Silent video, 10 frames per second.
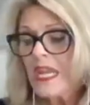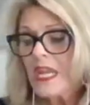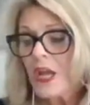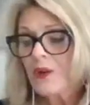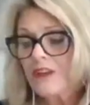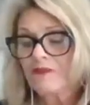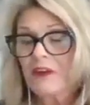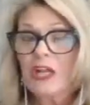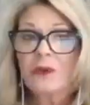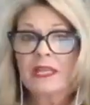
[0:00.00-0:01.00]
Okay,
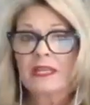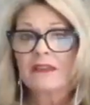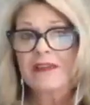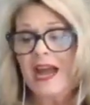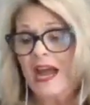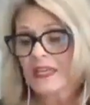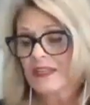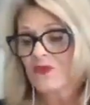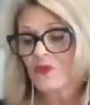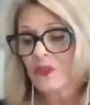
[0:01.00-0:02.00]
following that
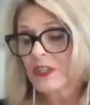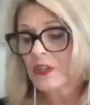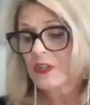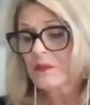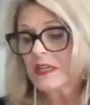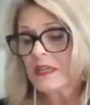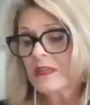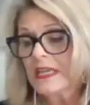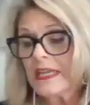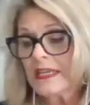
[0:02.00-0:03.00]
is really going to
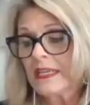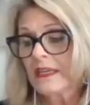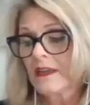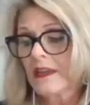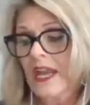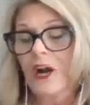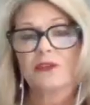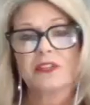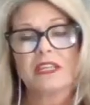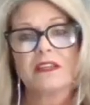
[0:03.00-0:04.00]
be eating
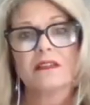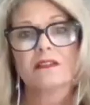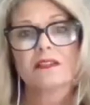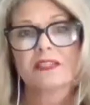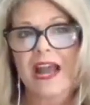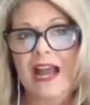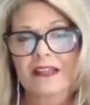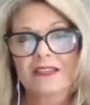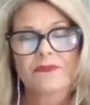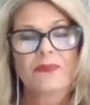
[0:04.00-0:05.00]
healthy
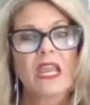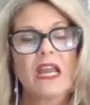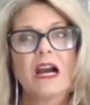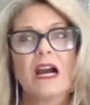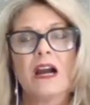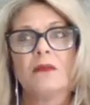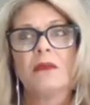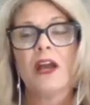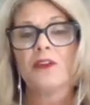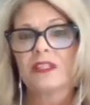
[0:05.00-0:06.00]
snacks,
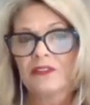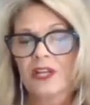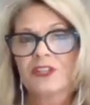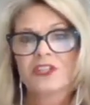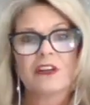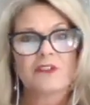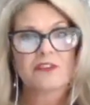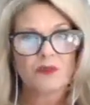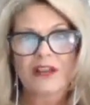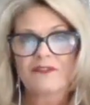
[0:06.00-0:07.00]
healthy lunch,
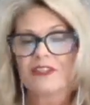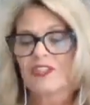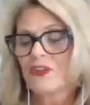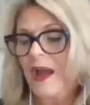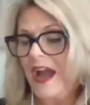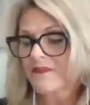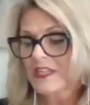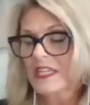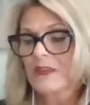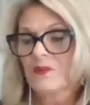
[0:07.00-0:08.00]
healthy breakfast. You have
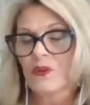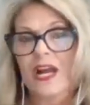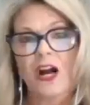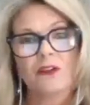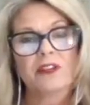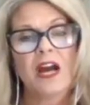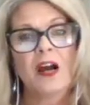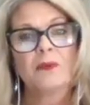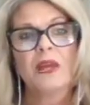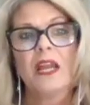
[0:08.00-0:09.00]
to keep your health
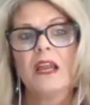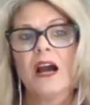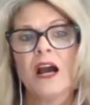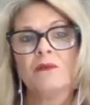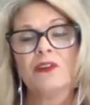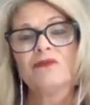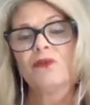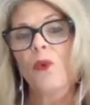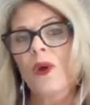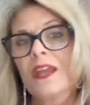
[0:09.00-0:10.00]
up.
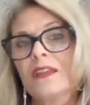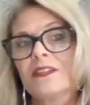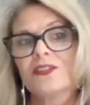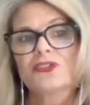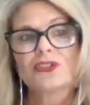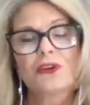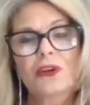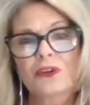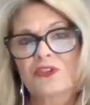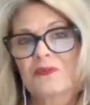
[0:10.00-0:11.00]
Avoid
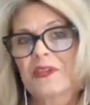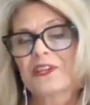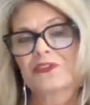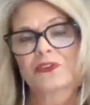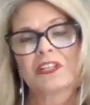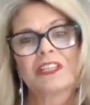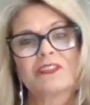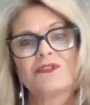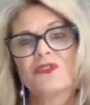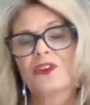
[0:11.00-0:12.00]
sugars because they're going to
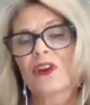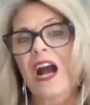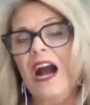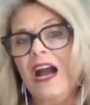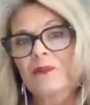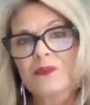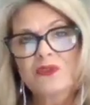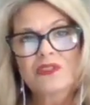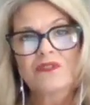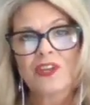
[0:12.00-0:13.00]
give you your high
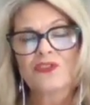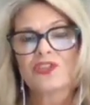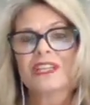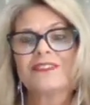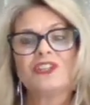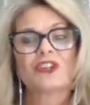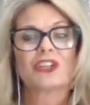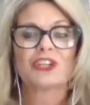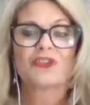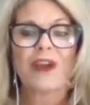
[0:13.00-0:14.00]
boost of energy, and then you're going
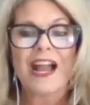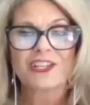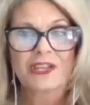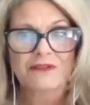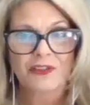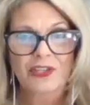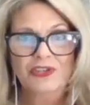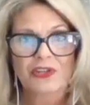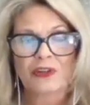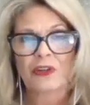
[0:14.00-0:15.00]
to crash after that
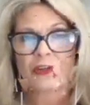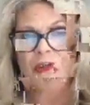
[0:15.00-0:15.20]
sugar, and at